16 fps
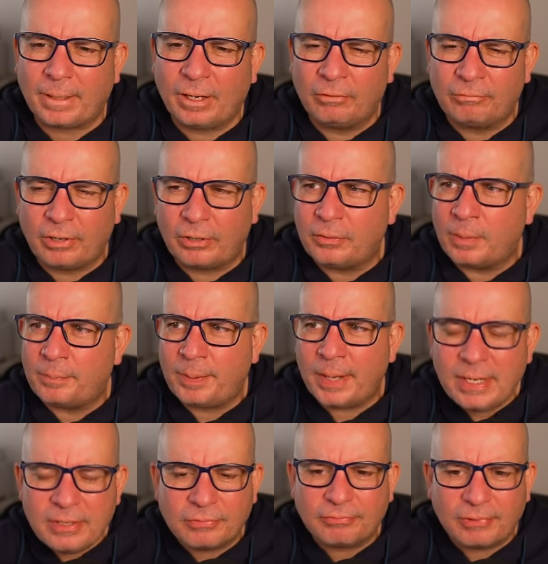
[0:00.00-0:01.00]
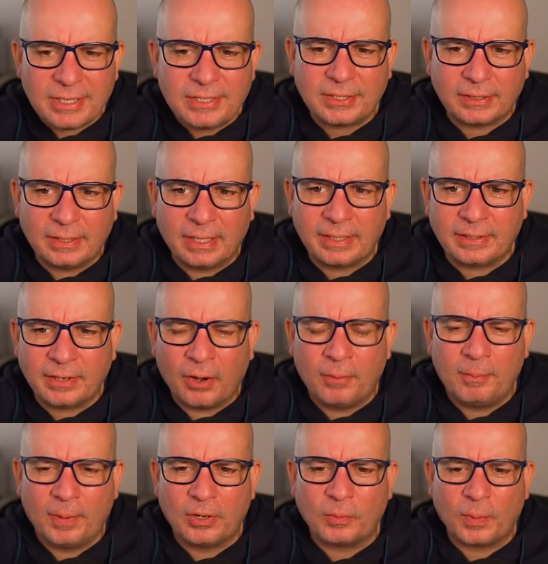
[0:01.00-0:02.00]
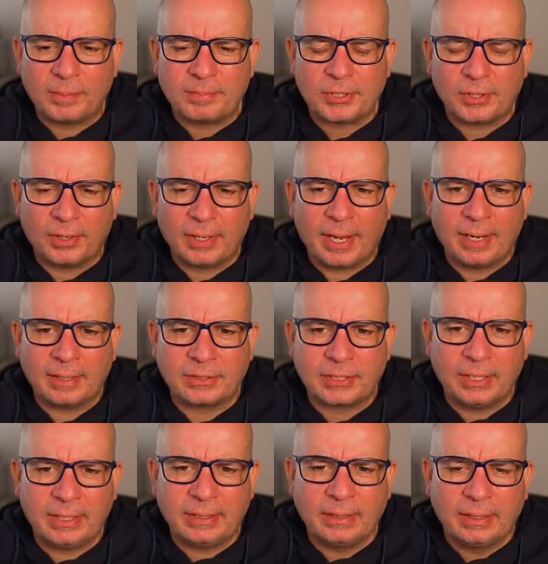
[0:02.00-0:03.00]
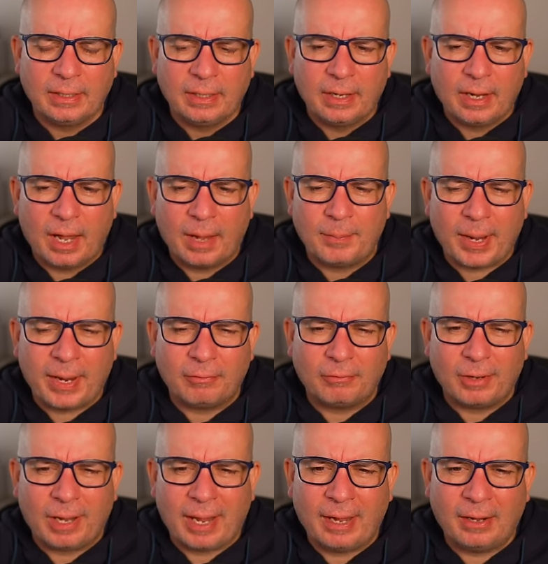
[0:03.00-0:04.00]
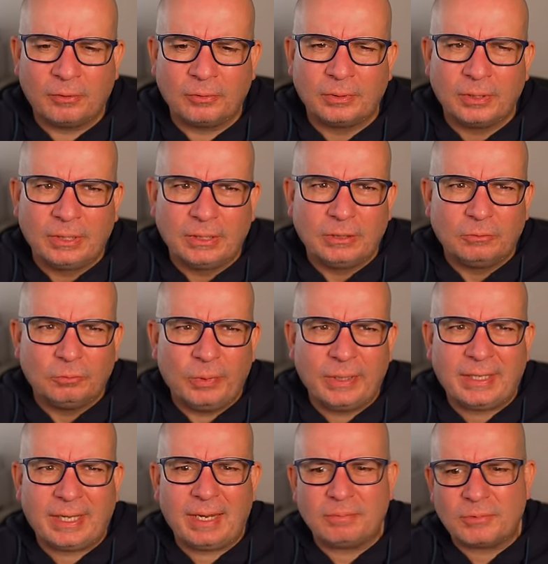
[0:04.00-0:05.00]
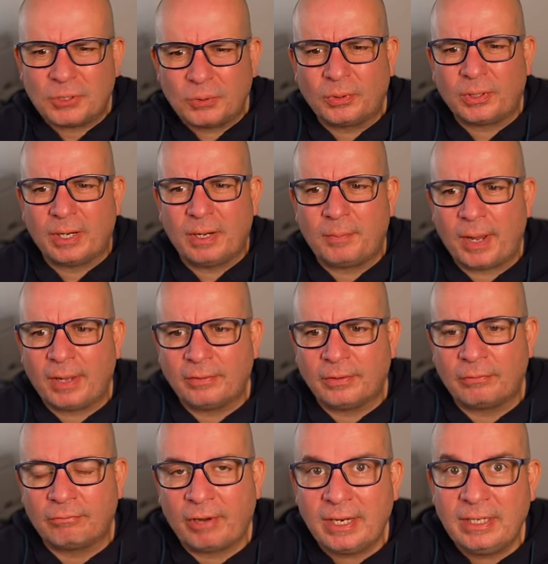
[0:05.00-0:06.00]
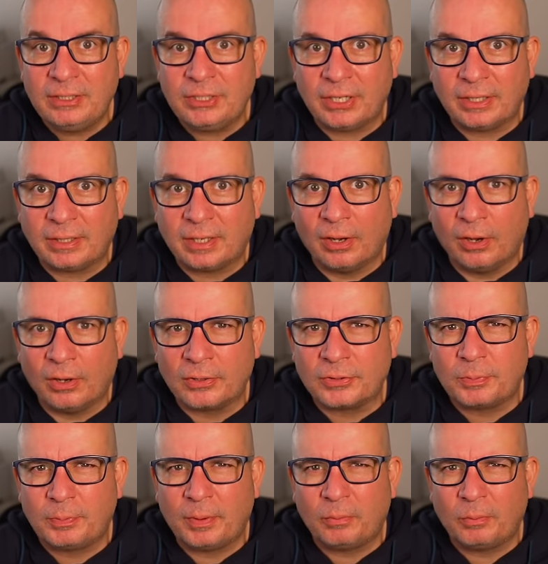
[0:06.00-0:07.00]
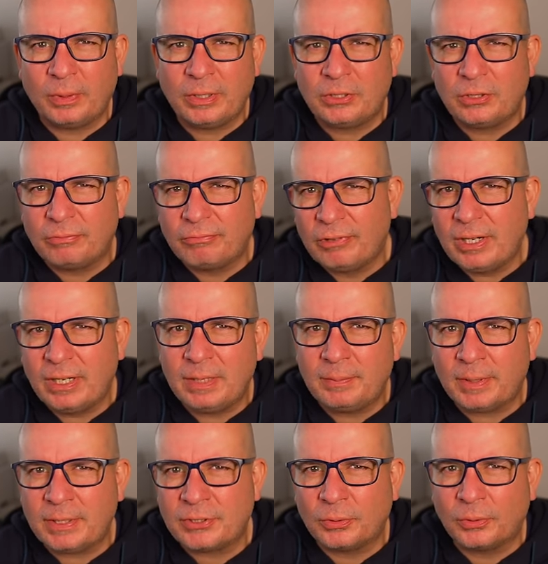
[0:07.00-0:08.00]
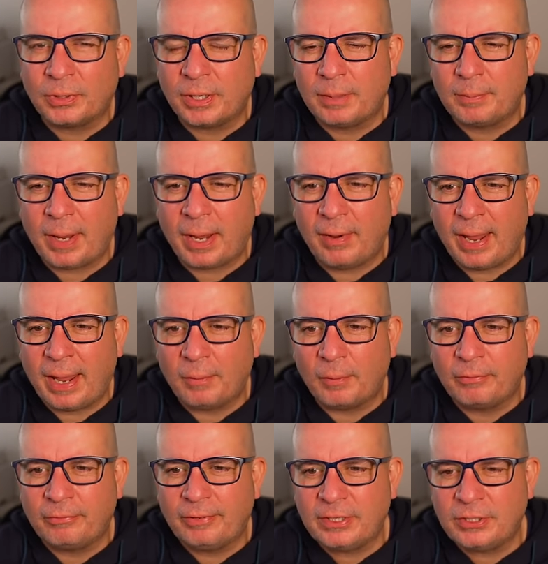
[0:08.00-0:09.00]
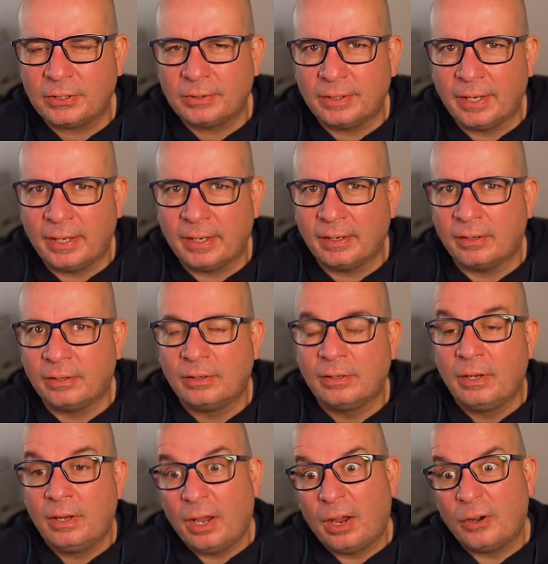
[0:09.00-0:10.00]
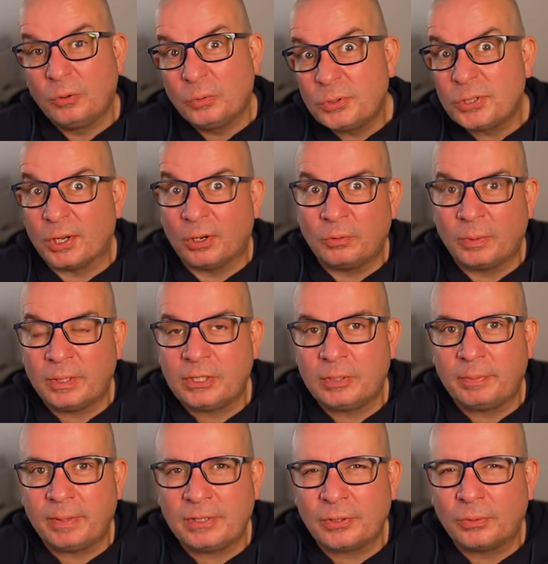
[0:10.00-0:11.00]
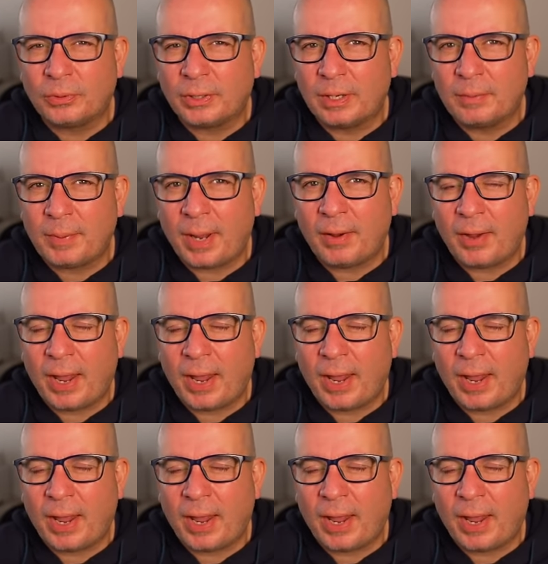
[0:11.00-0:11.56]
I wrote a piece recently on my website, actually, about how we keep talking about the range in cars, but we should really be talking about how efficient they are. And also, we should be talking about